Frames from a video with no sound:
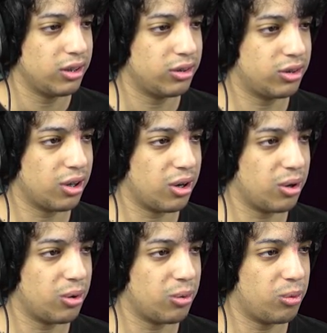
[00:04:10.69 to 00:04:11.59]

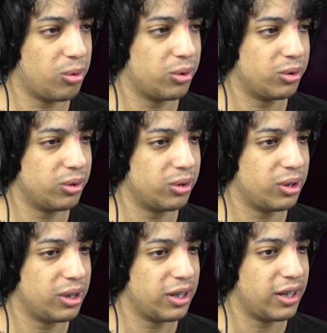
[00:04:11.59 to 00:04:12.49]
So,
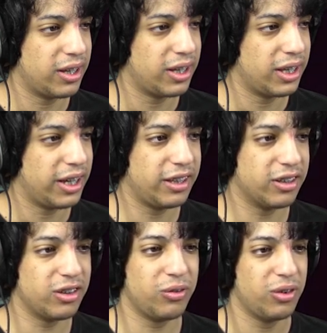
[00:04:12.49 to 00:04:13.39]
it
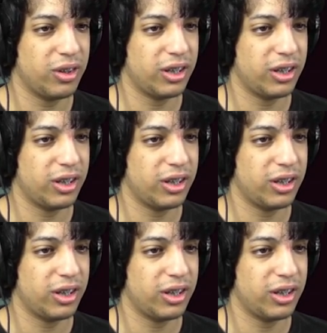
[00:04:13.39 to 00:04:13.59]
doesn't...